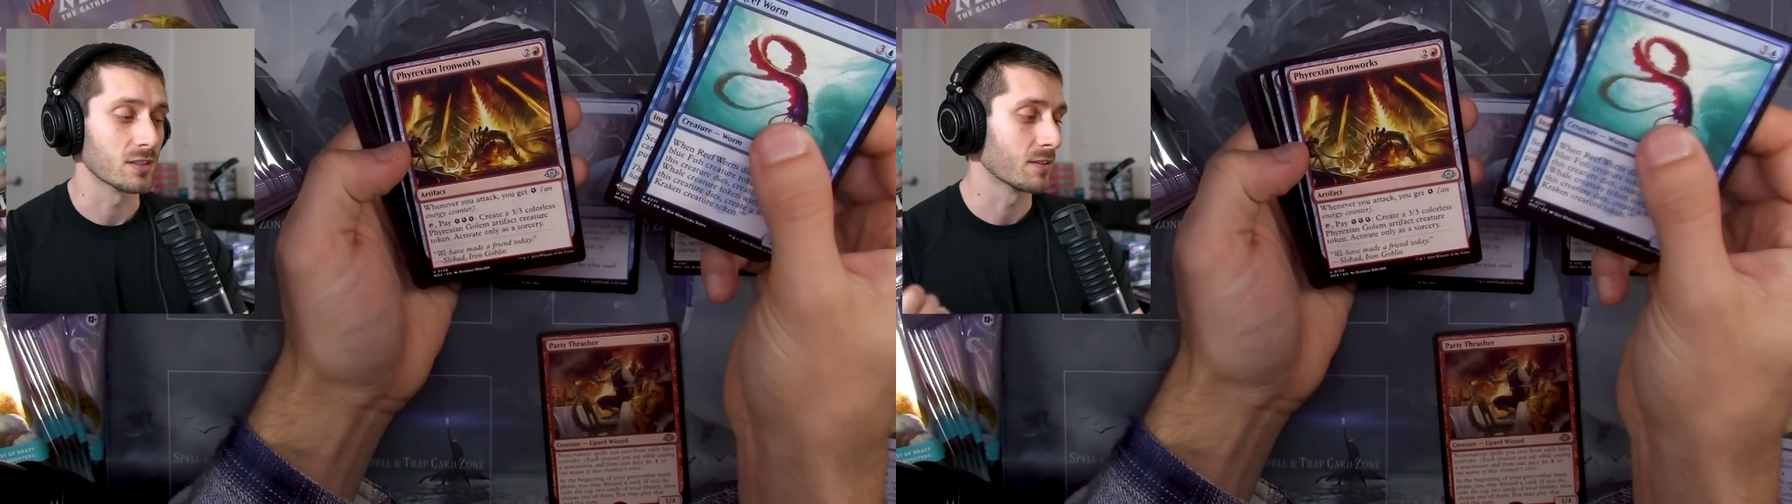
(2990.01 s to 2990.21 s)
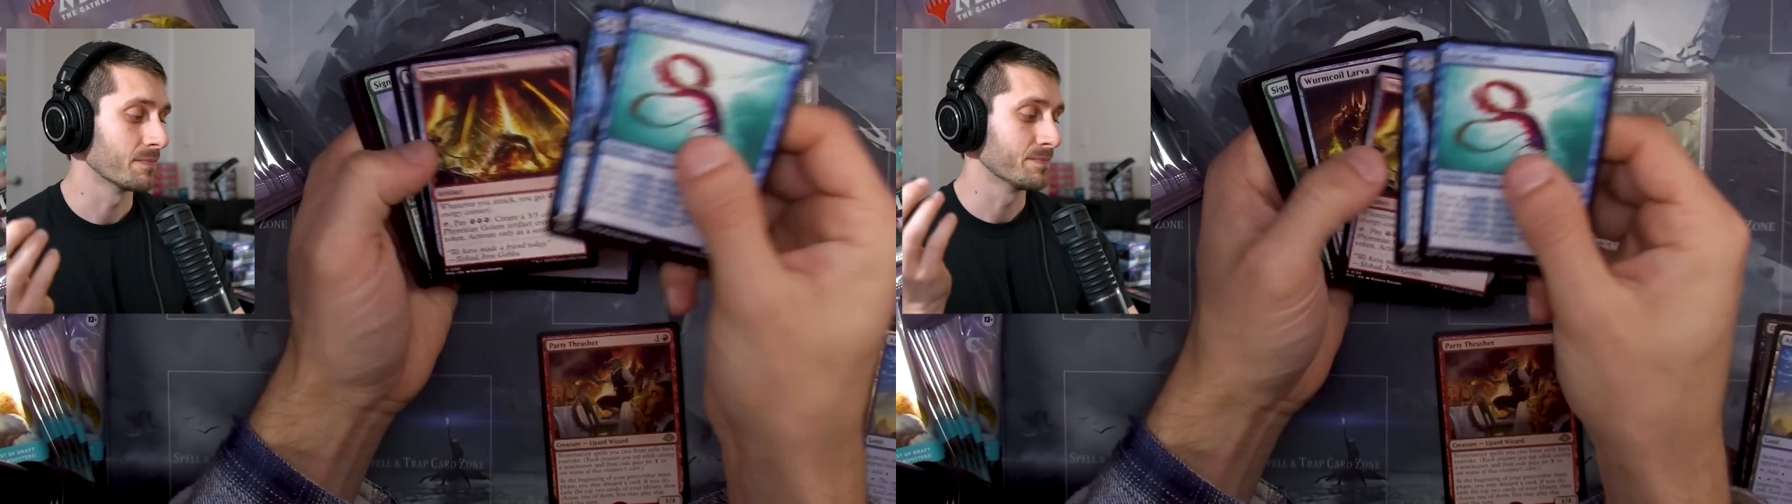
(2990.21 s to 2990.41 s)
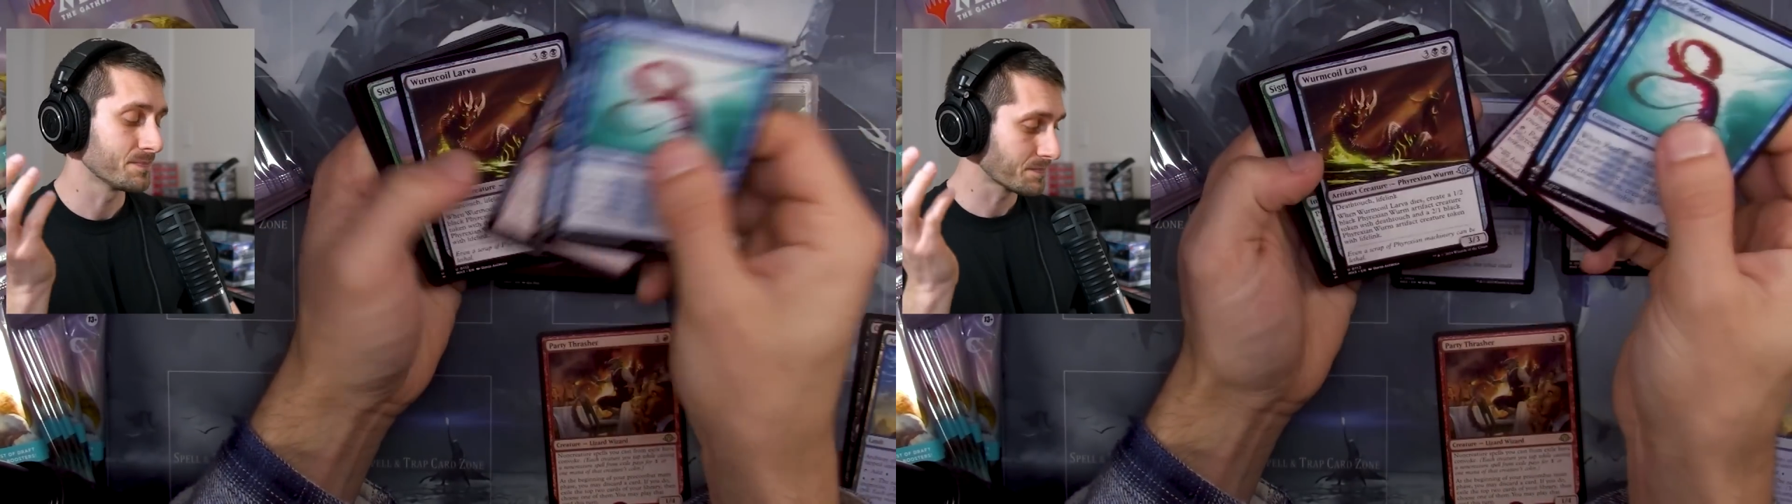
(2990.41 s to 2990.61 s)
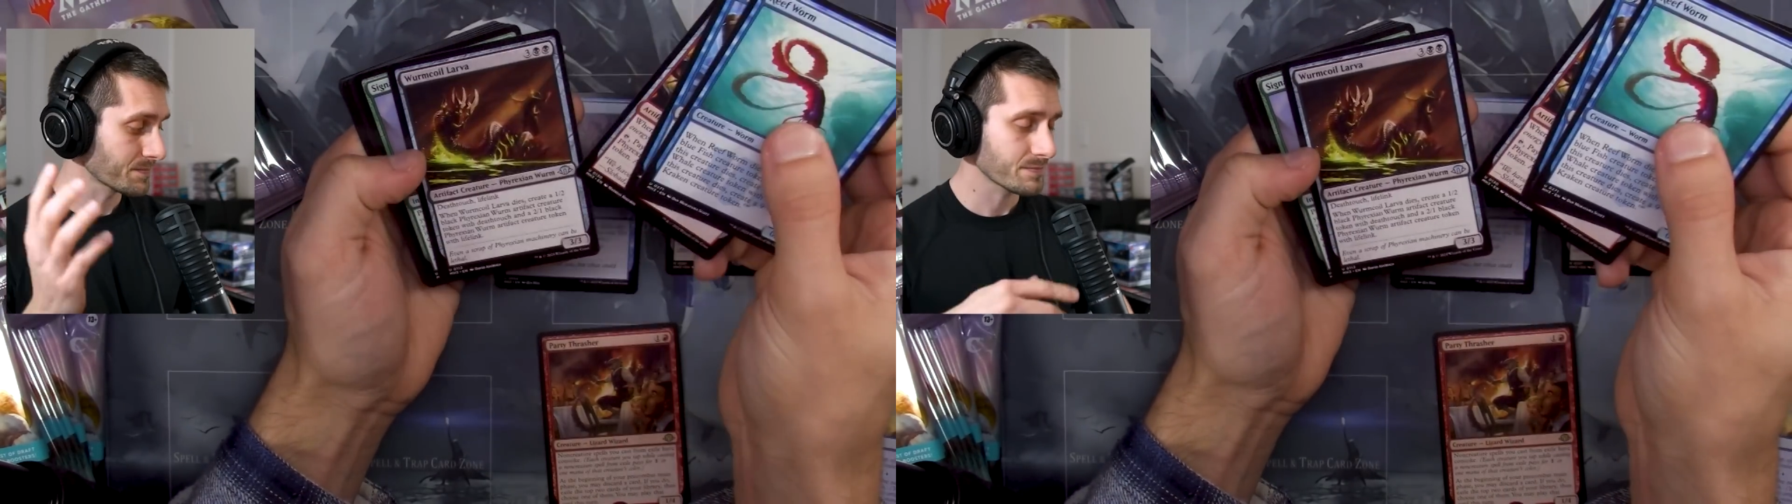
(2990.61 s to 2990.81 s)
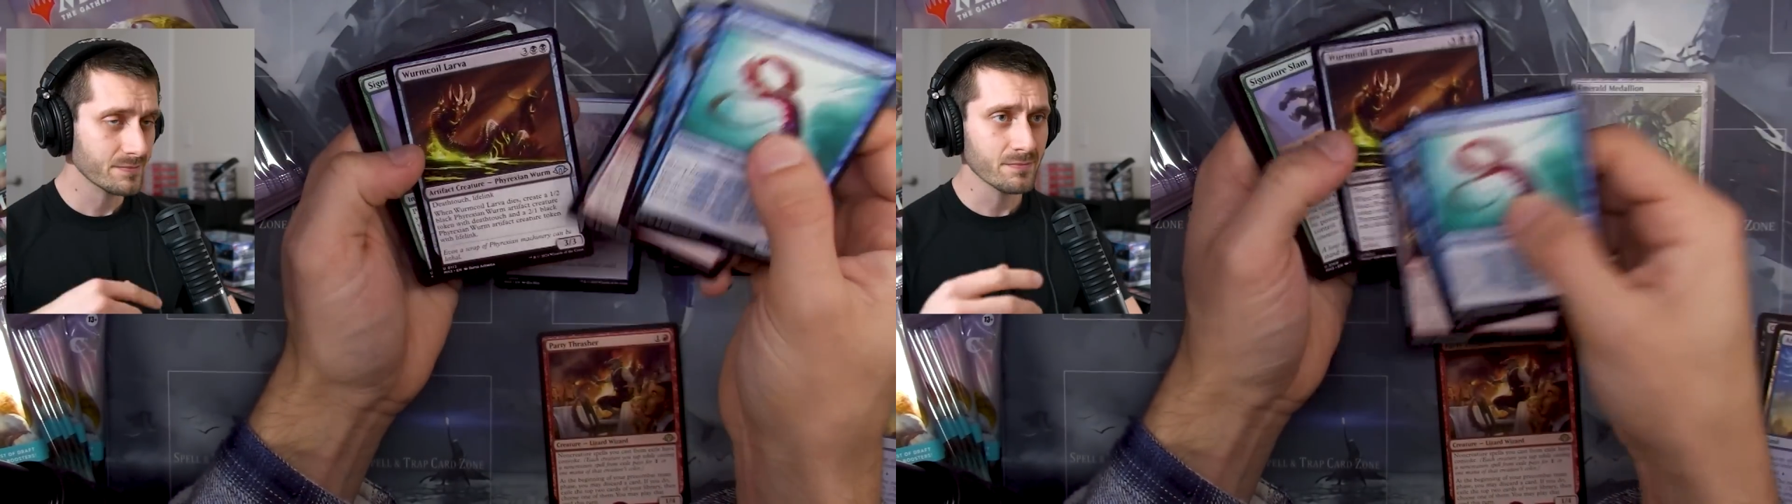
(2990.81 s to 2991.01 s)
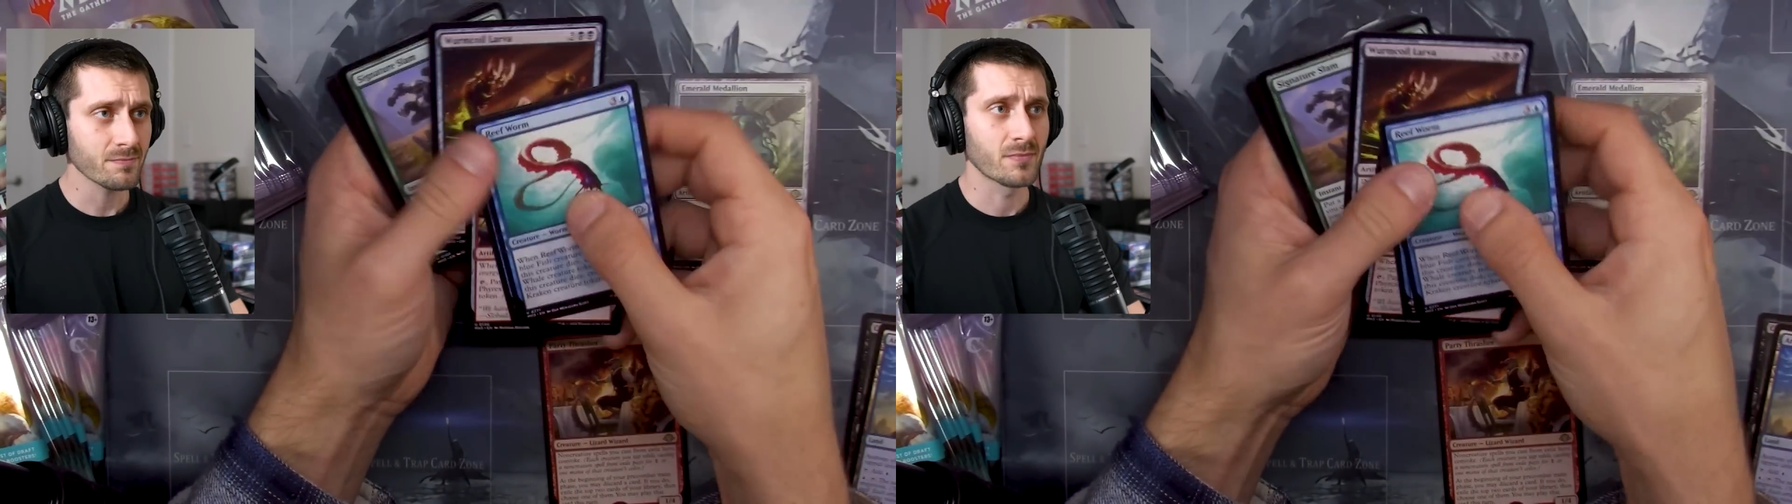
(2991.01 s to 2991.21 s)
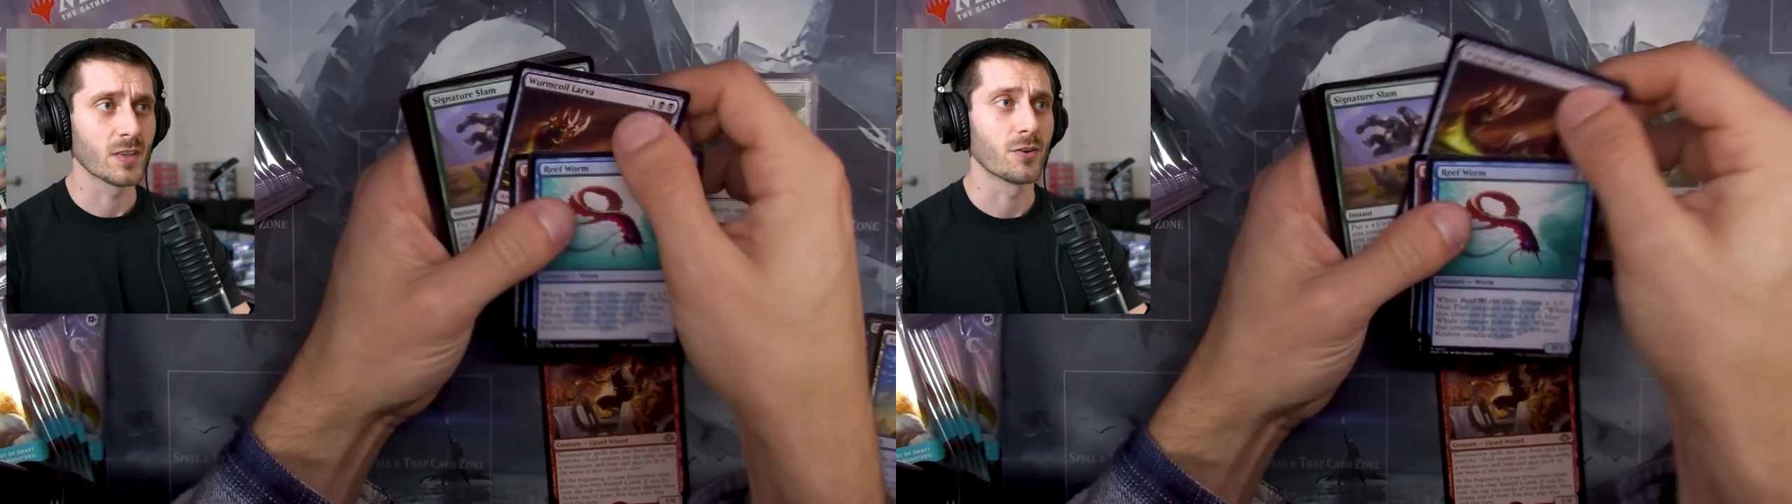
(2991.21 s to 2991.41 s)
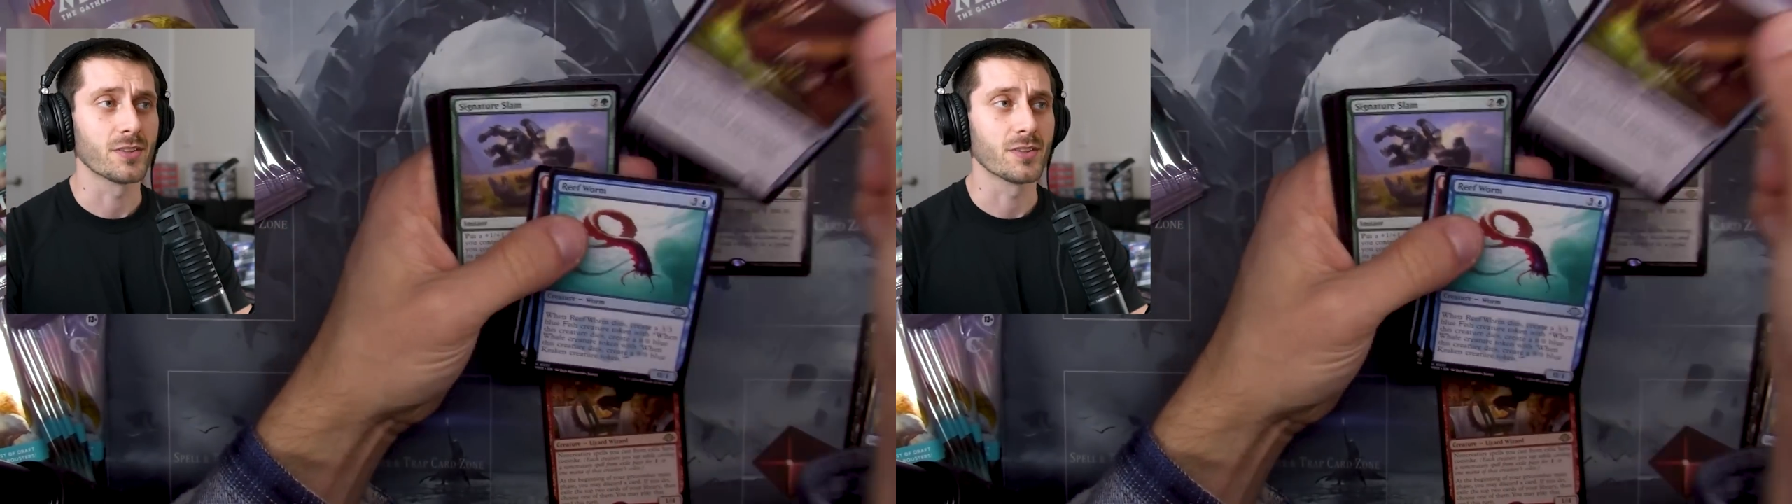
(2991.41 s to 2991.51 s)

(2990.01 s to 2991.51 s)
like all